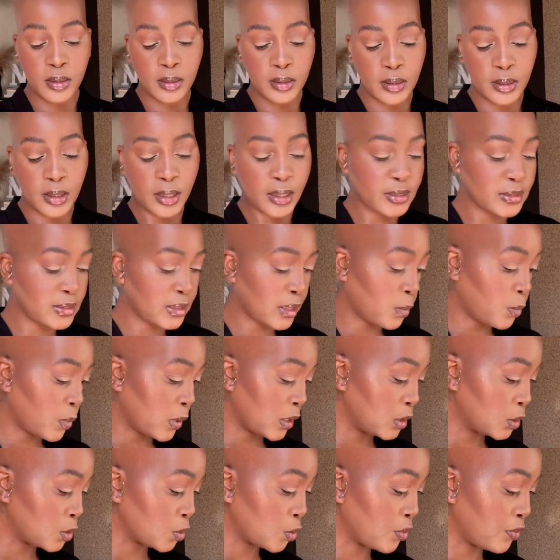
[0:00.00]
Guys, I
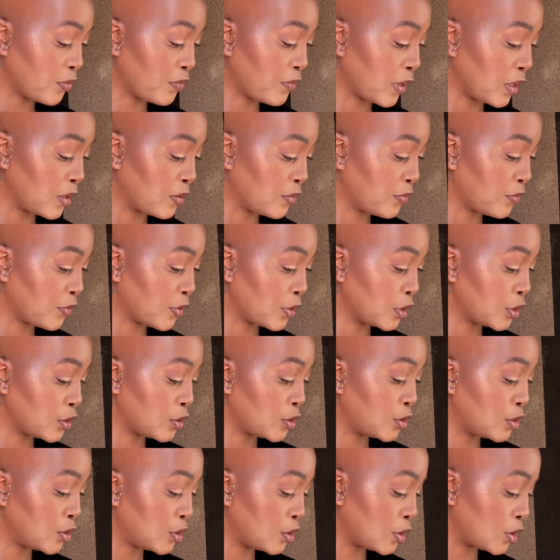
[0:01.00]
went off and
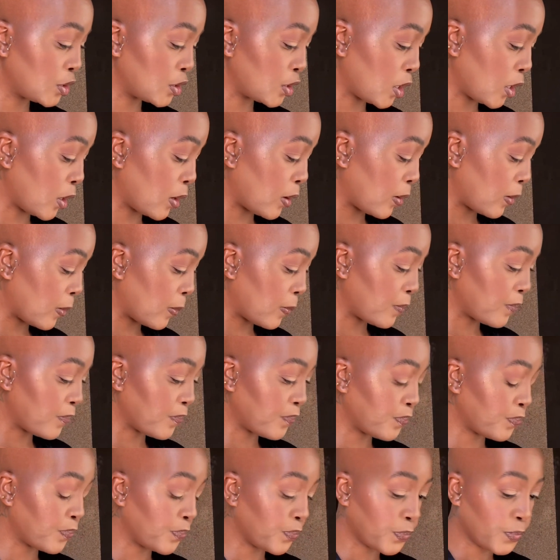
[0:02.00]
finished
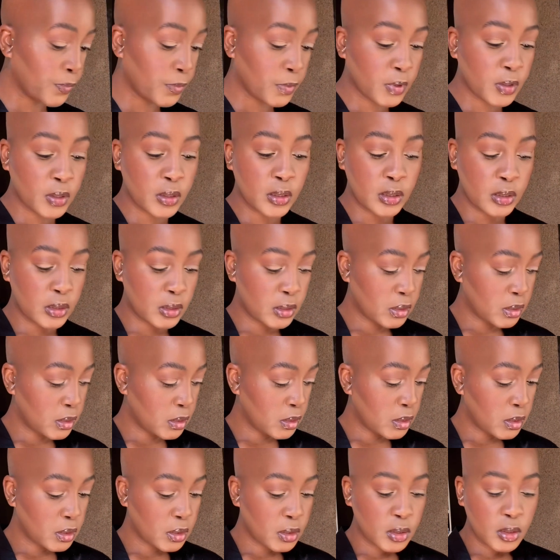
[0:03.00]

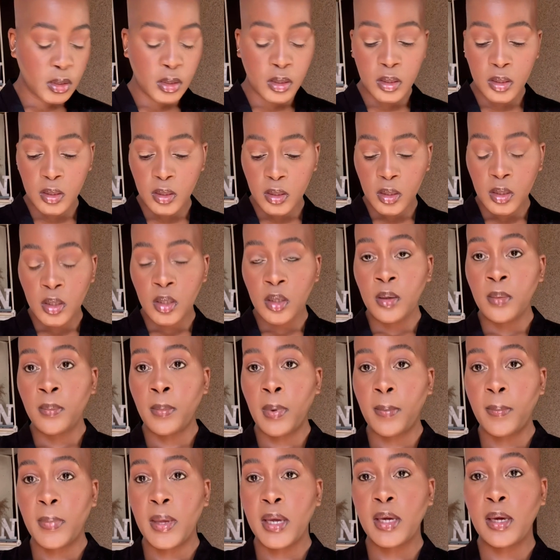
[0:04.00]

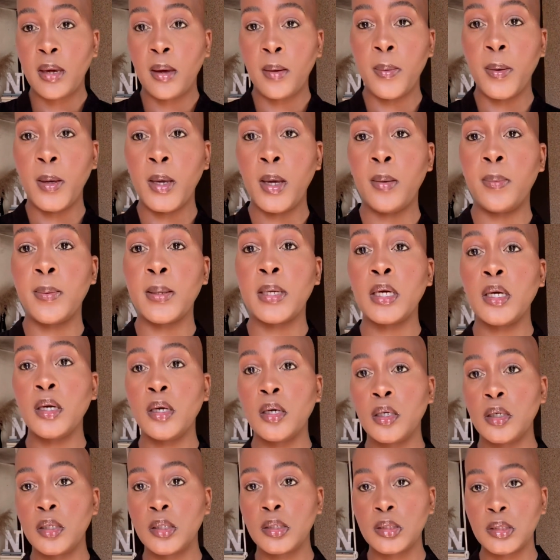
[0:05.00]
my makeup
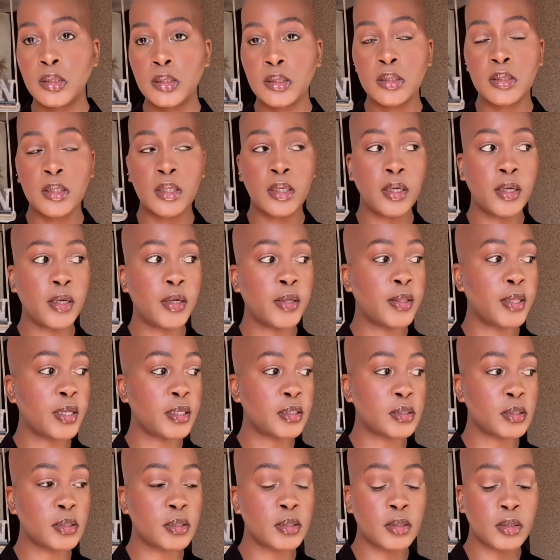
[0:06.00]
because
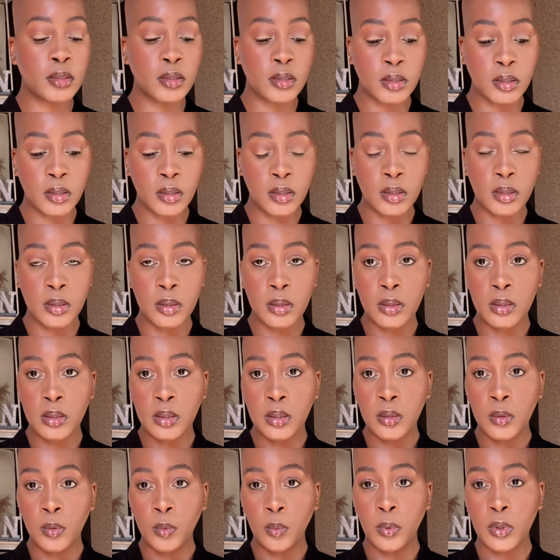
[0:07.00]
that
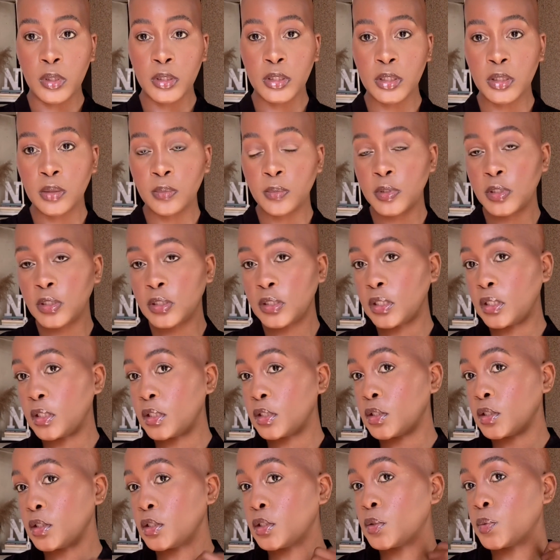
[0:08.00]
washing machine
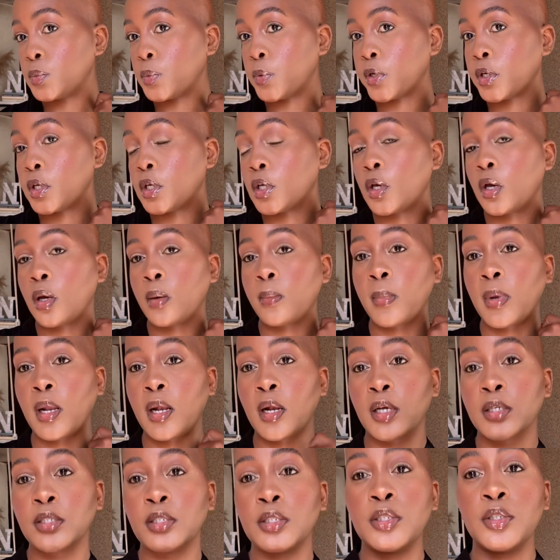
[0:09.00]
is just working on my
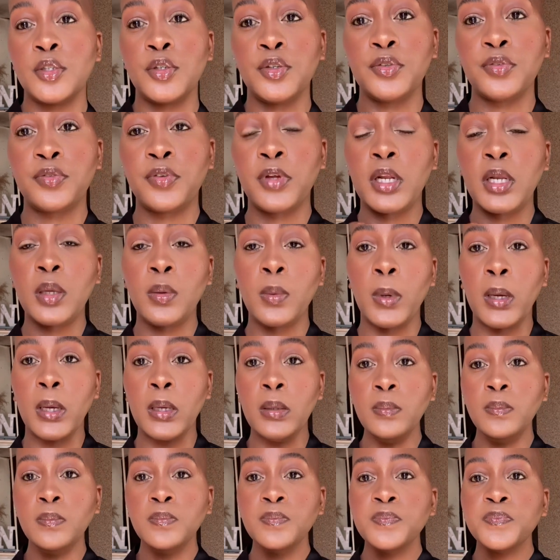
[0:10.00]
last nerve.
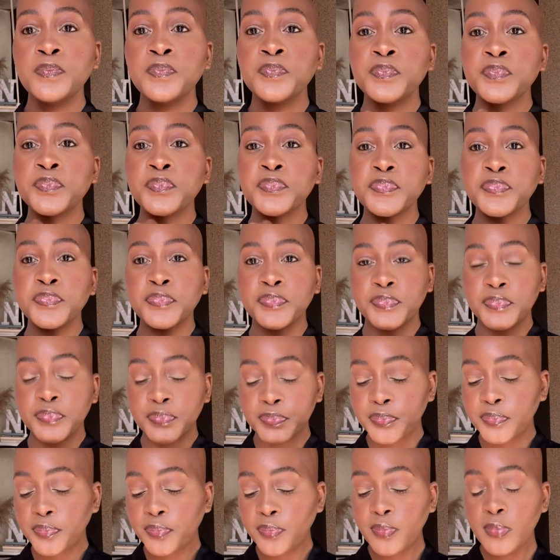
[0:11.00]
Anyway,
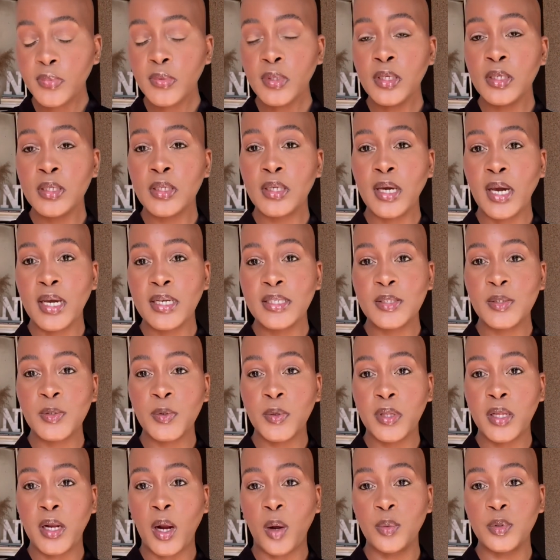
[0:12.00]
you guys saw
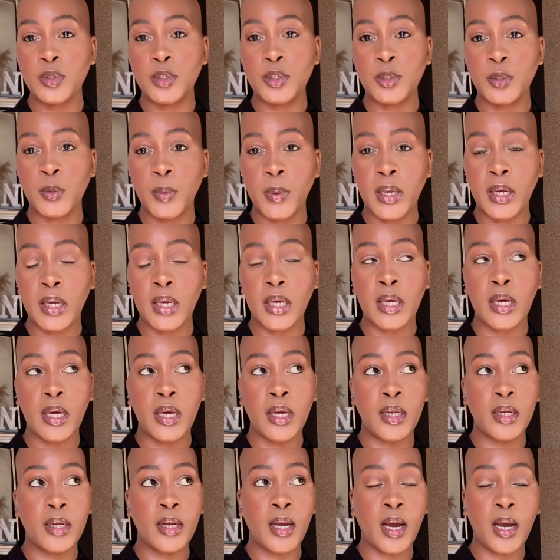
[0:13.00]
that I was doing
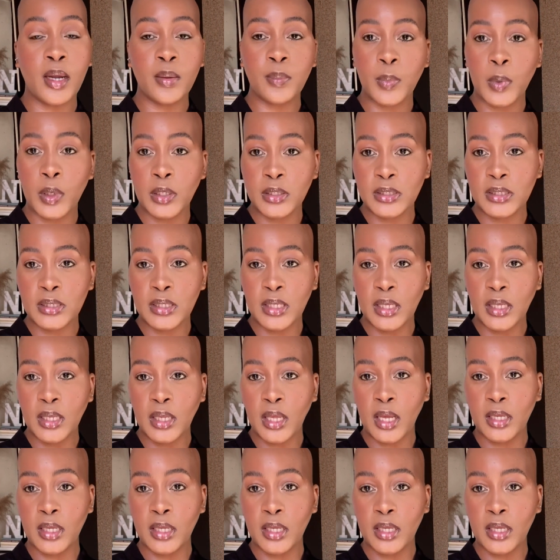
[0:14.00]
an unboxing